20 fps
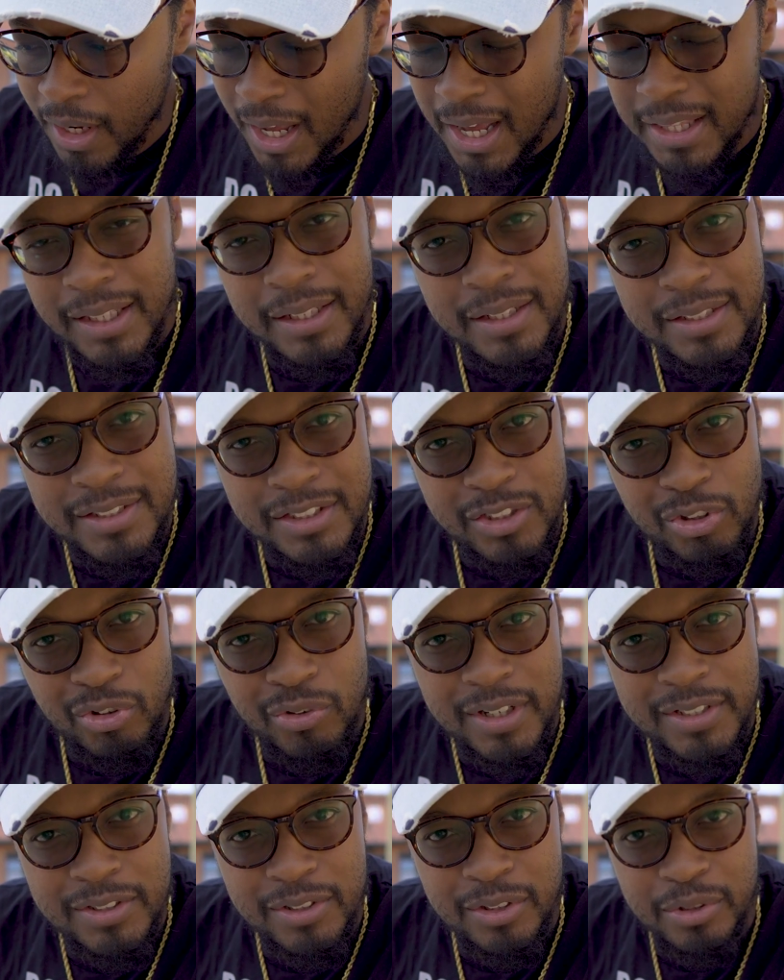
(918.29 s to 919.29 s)
I think this is a
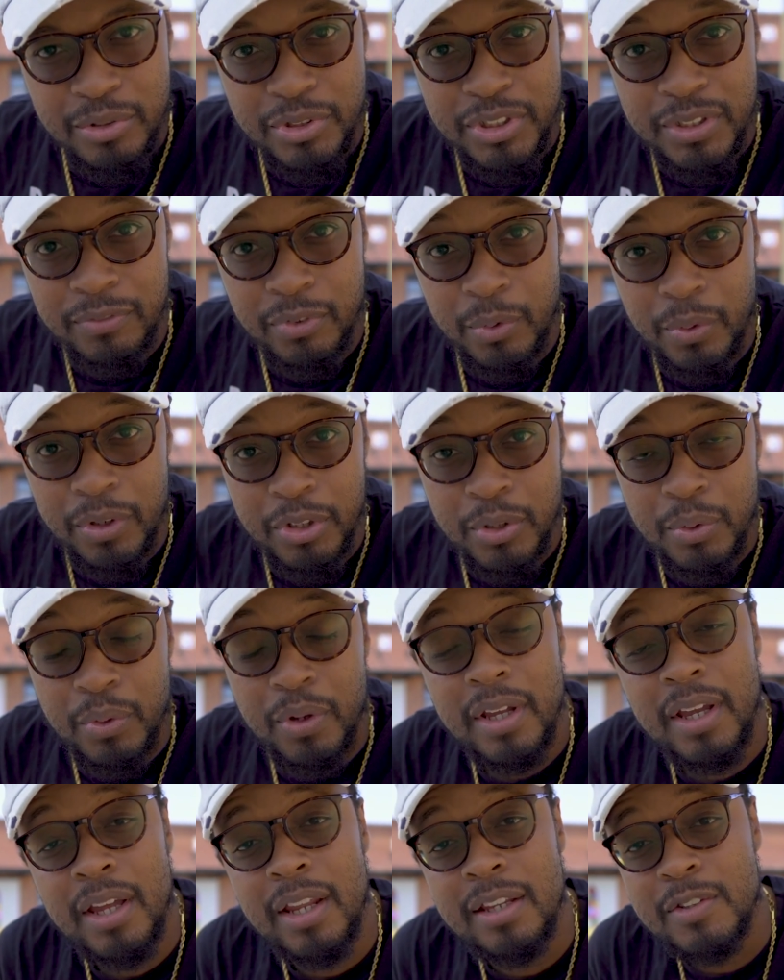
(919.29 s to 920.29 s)
great solution for you,
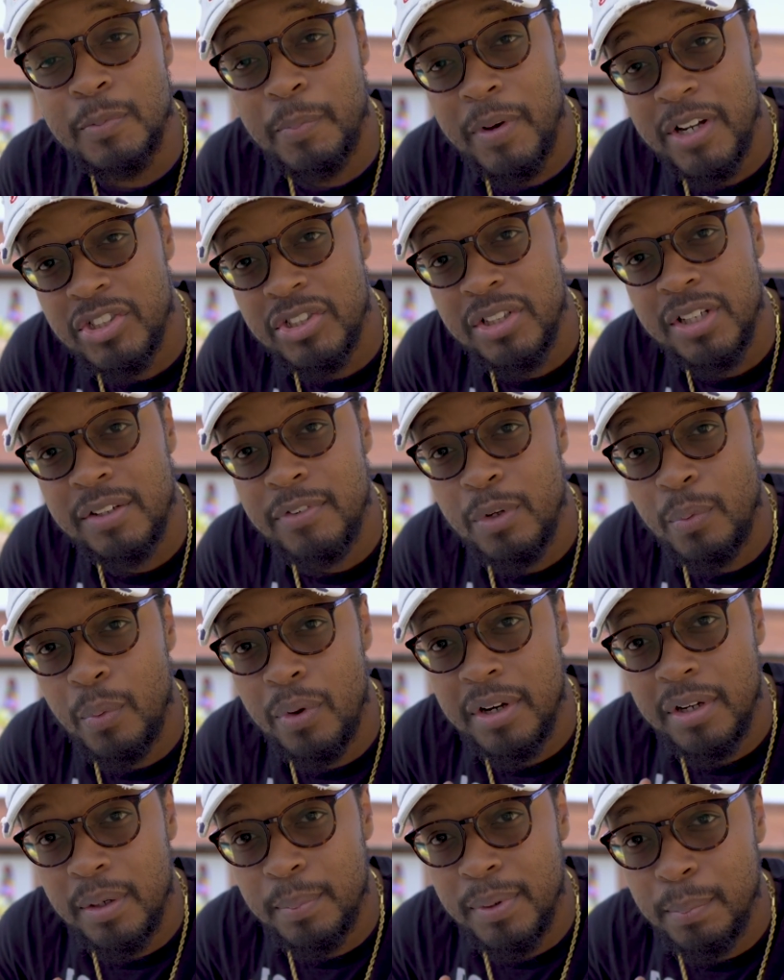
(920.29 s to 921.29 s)
and especially if you
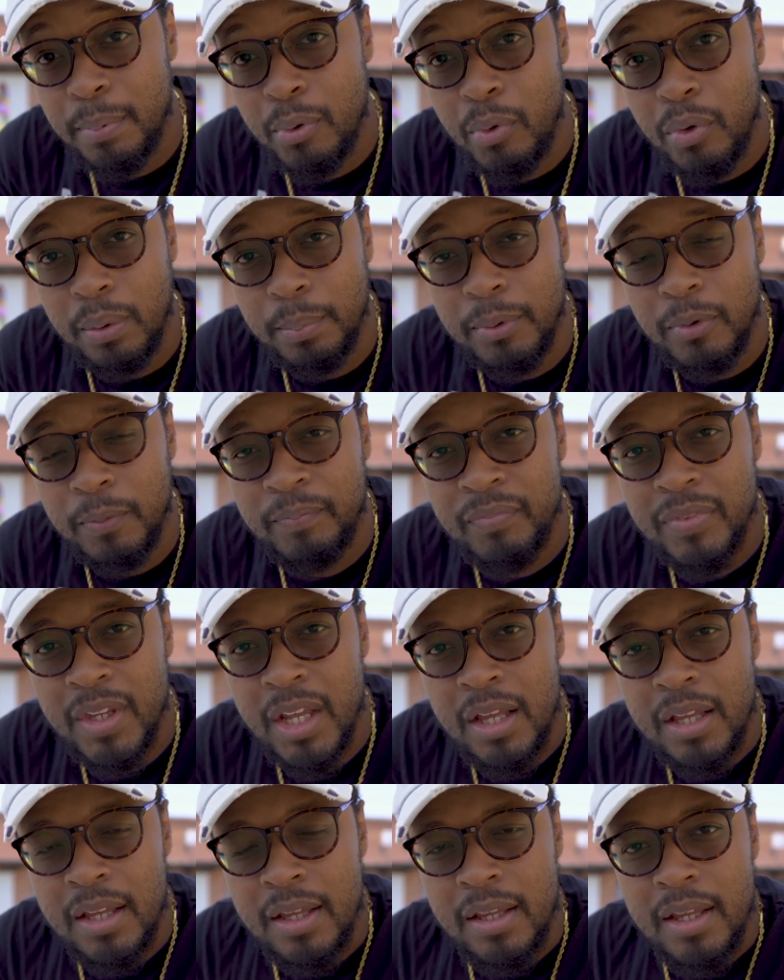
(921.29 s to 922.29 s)
want it to be portable.
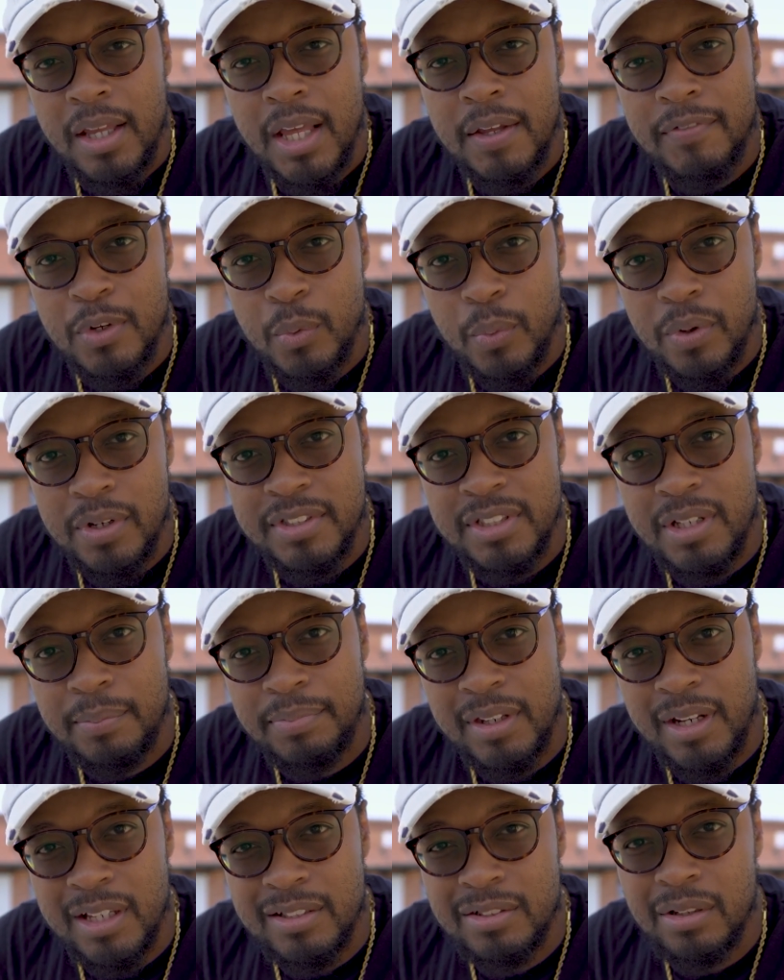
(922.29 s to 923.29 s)
If you want
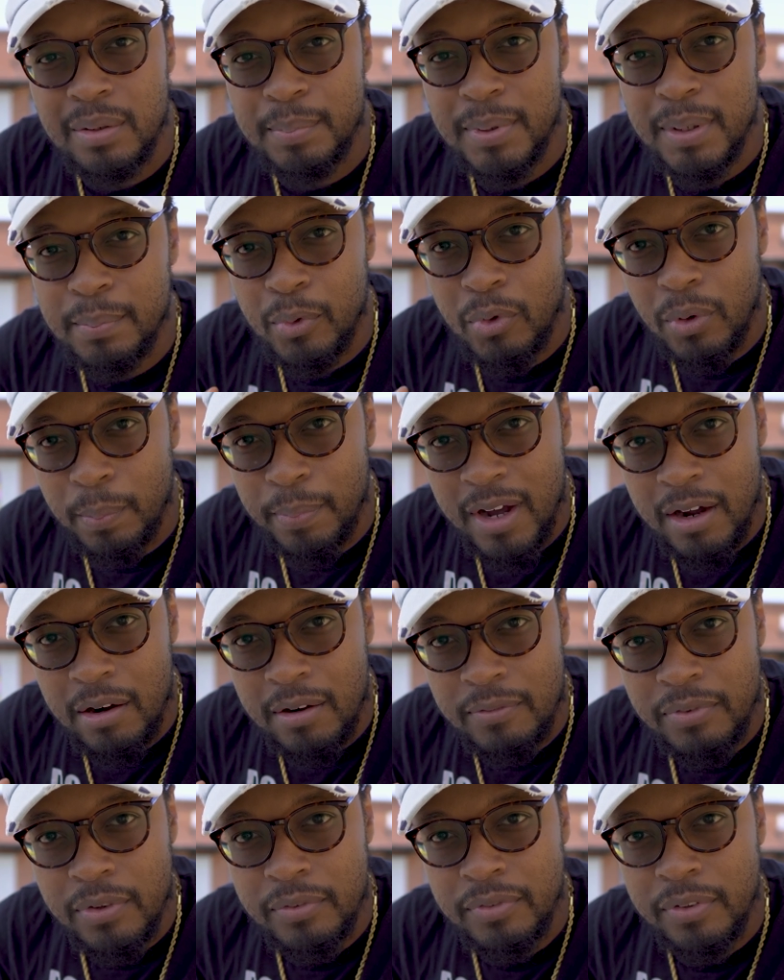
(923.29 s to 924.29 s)
something that's going to be more
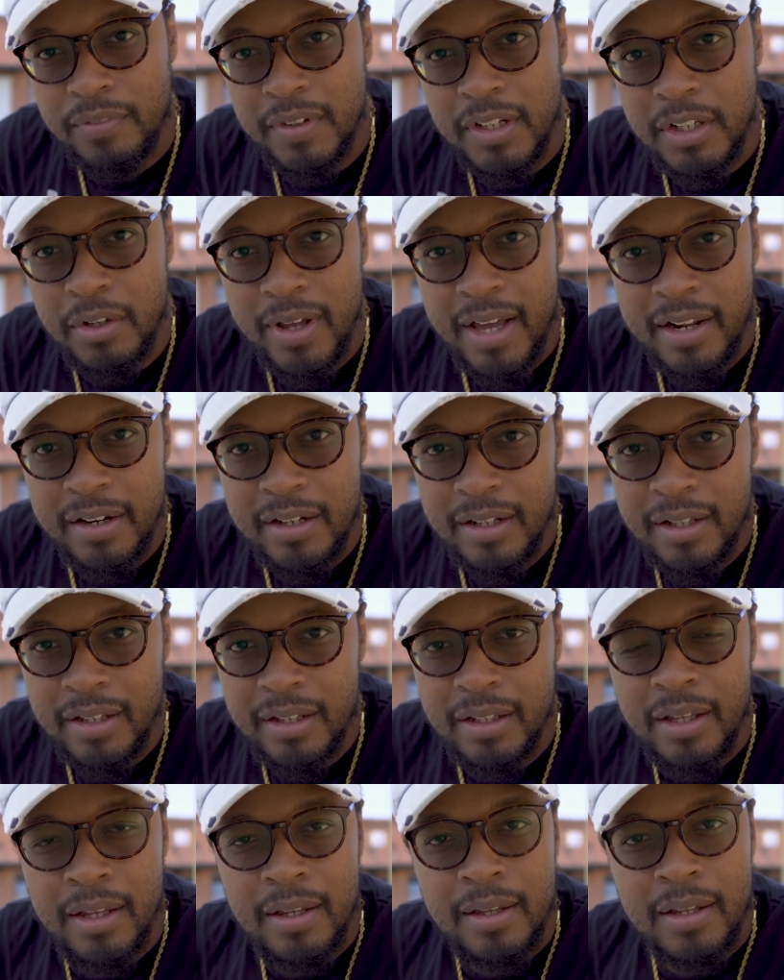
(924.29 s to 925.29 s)
powerful for video
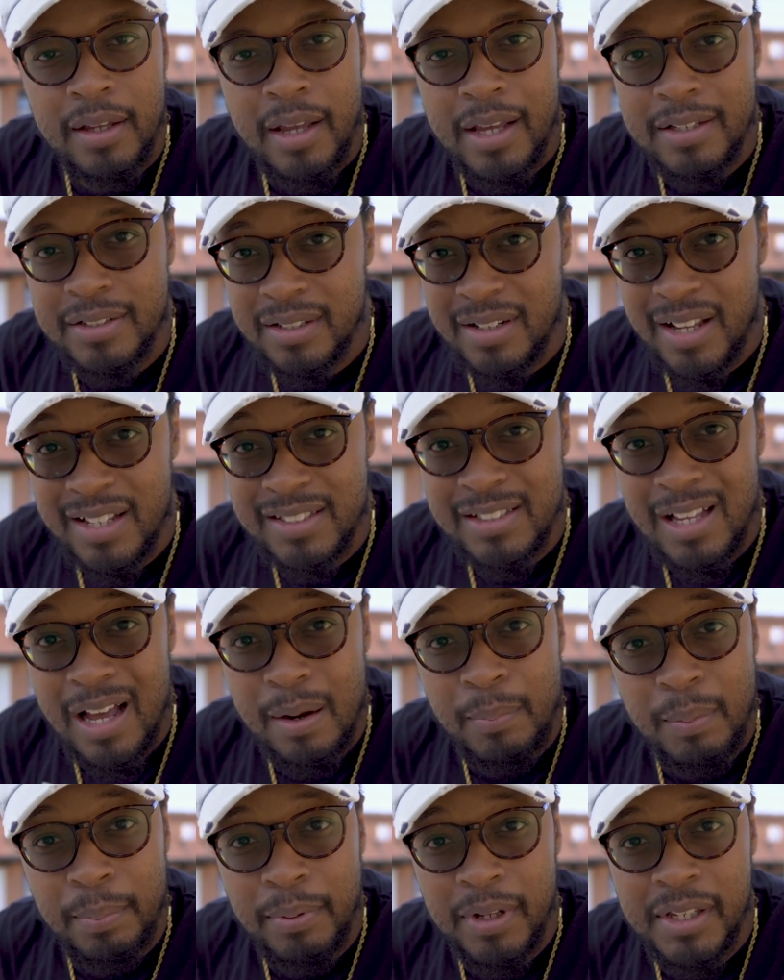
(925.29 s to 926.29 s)
editing as a
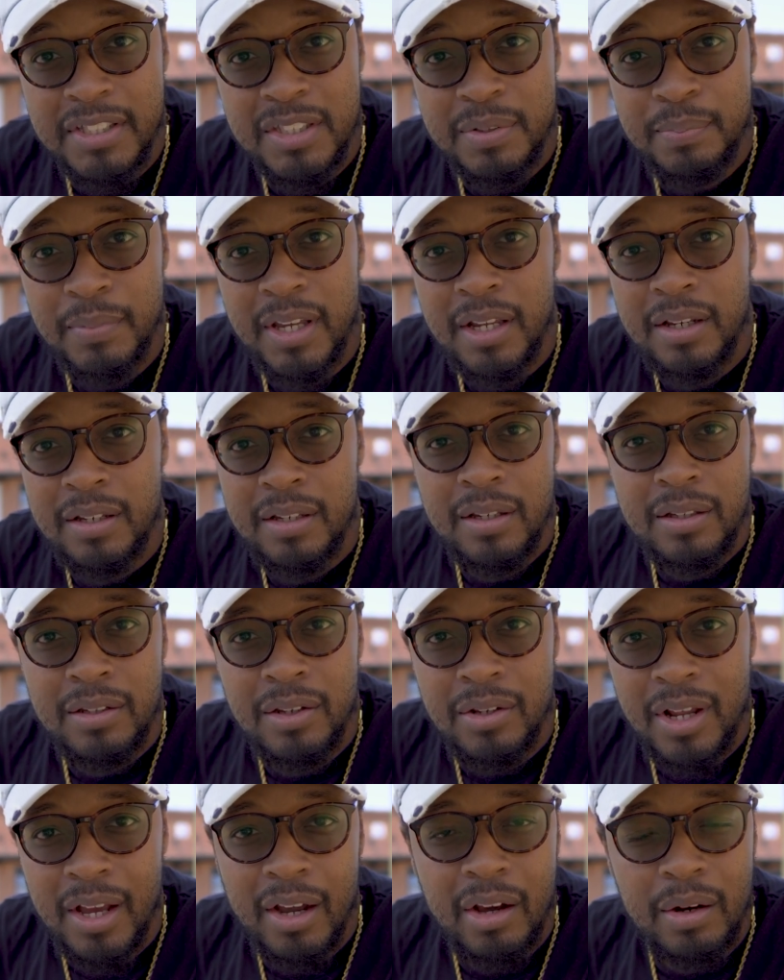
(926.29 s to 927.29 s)
desktop replacement,
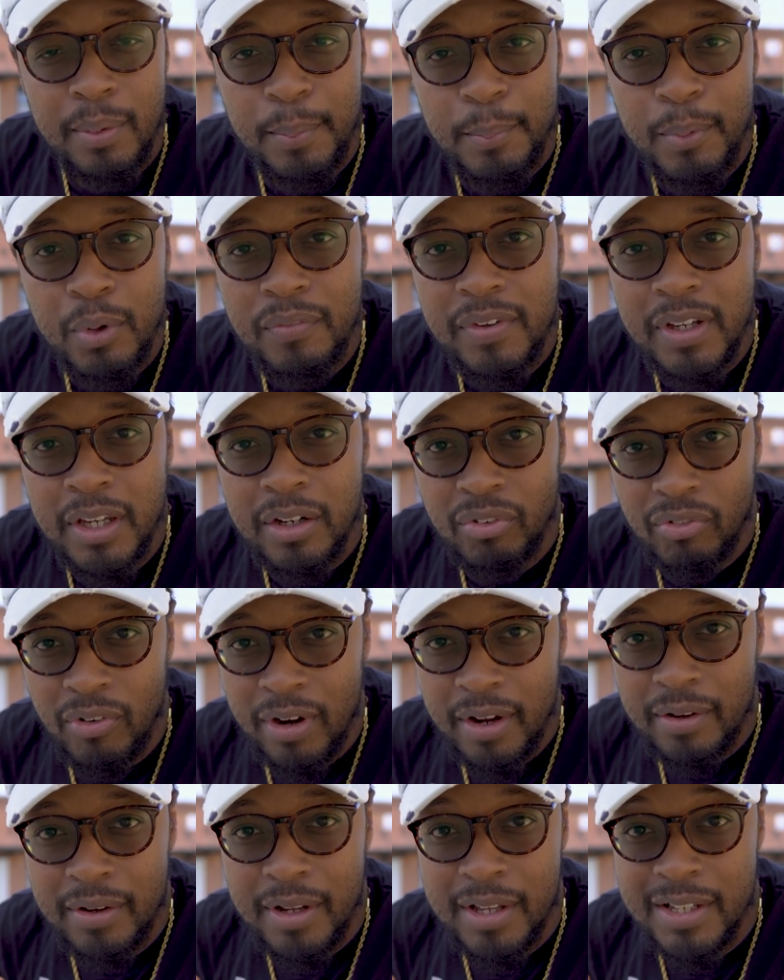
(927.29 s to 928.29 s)
you're not going to be moving it
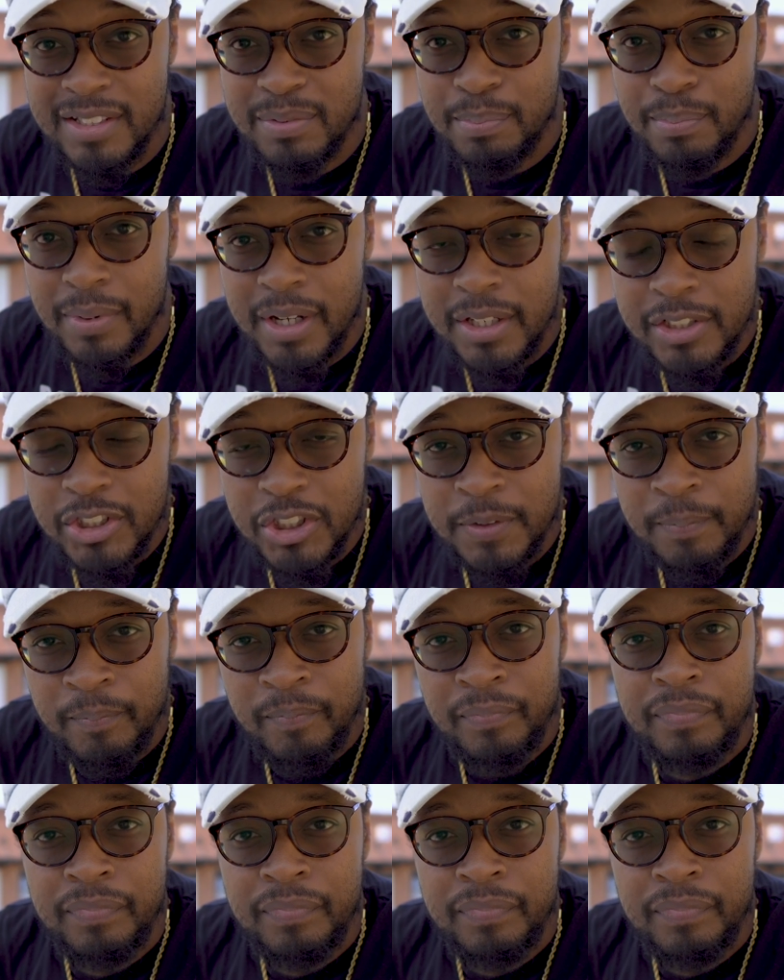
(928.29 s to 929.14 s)
around as much,